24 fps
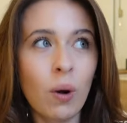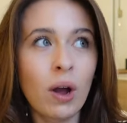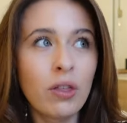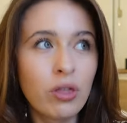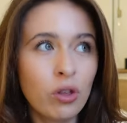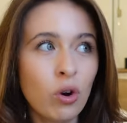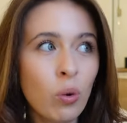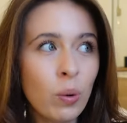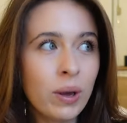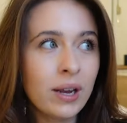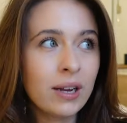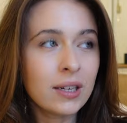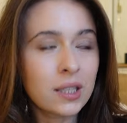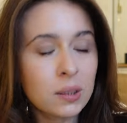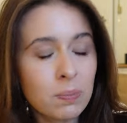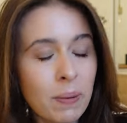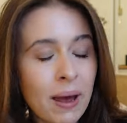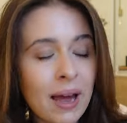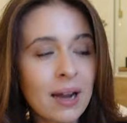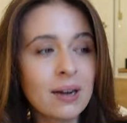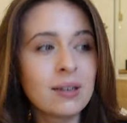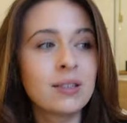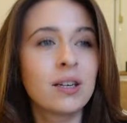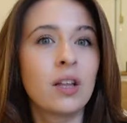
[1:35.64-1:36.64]
I thought we could
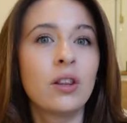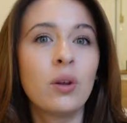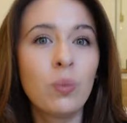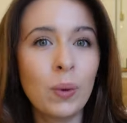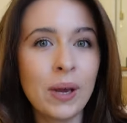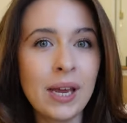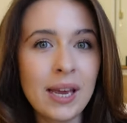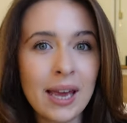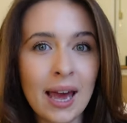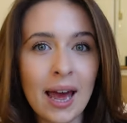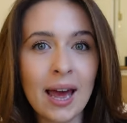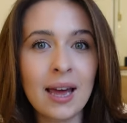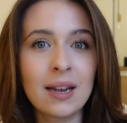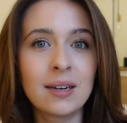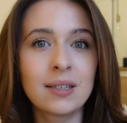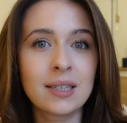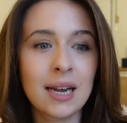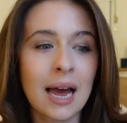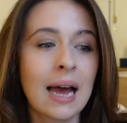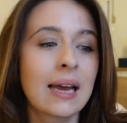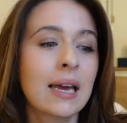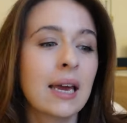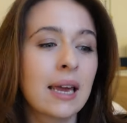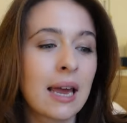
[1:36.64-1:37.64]
spend the weekend
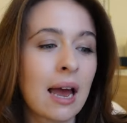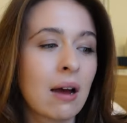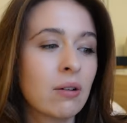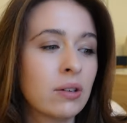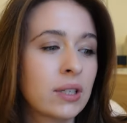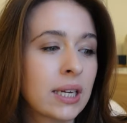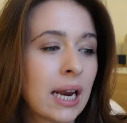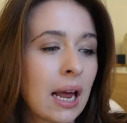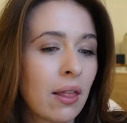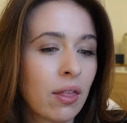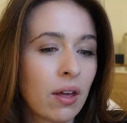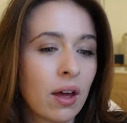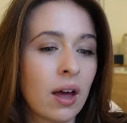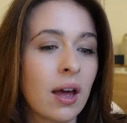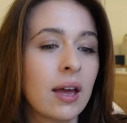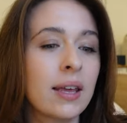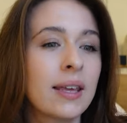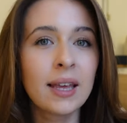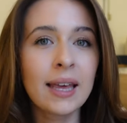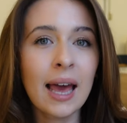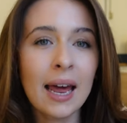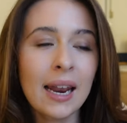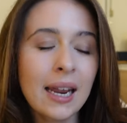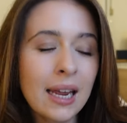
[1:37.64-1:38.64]
hanging out together,
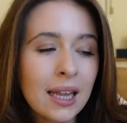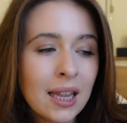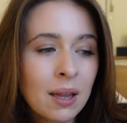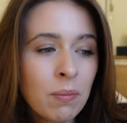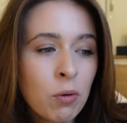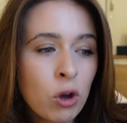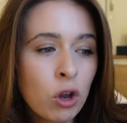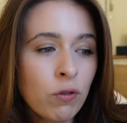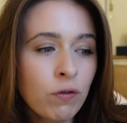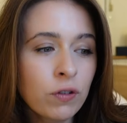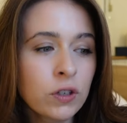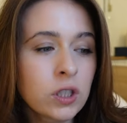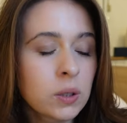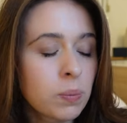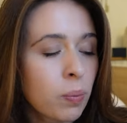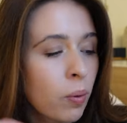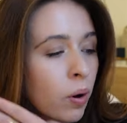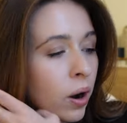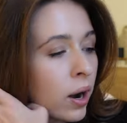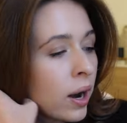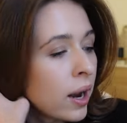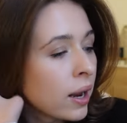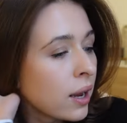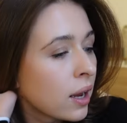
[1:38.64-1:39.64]
getting in the mood for
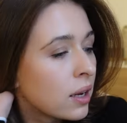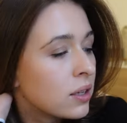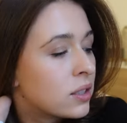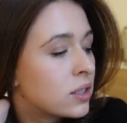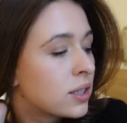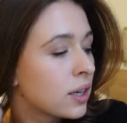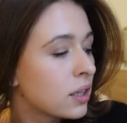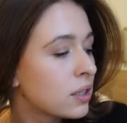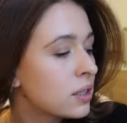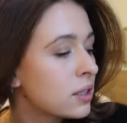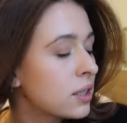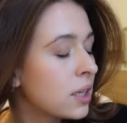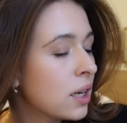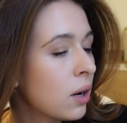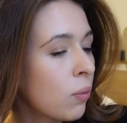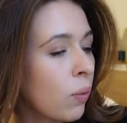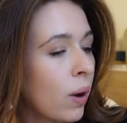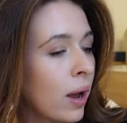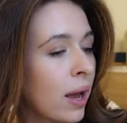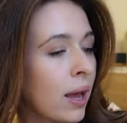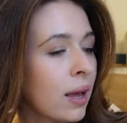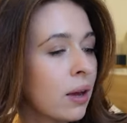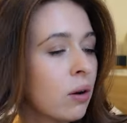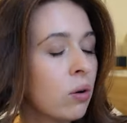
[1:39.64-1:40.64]
spring, dusting
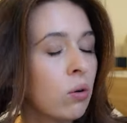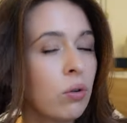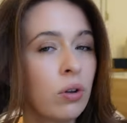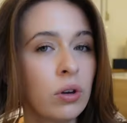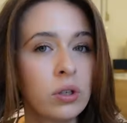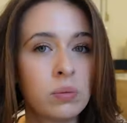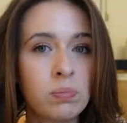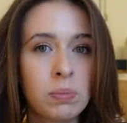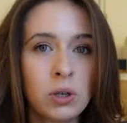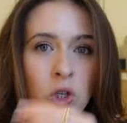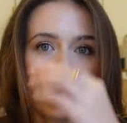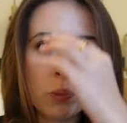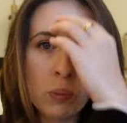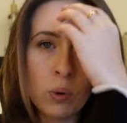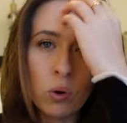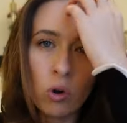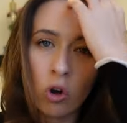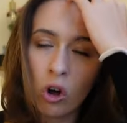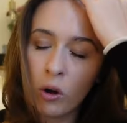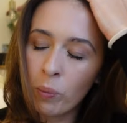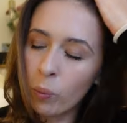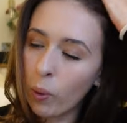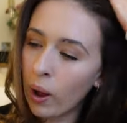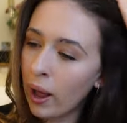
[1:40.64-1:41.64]
away all those miserable
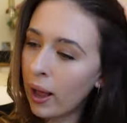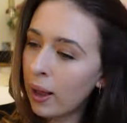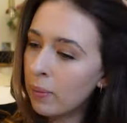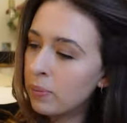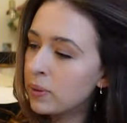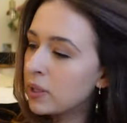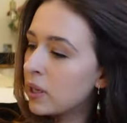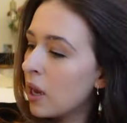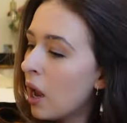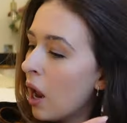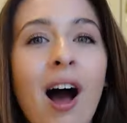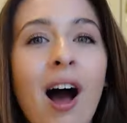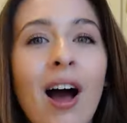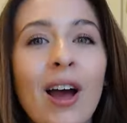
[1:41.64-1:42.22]
cobwebs.